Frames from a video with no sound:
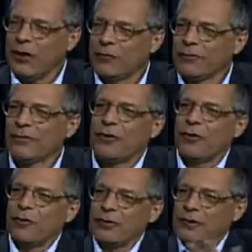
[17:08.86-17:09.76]
Over the
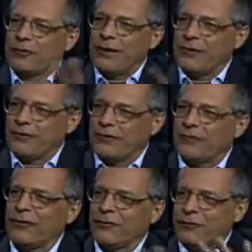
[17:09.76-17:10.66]
opening credits
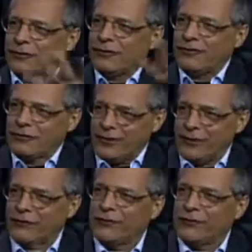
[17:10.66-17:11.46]
as they show the disaster.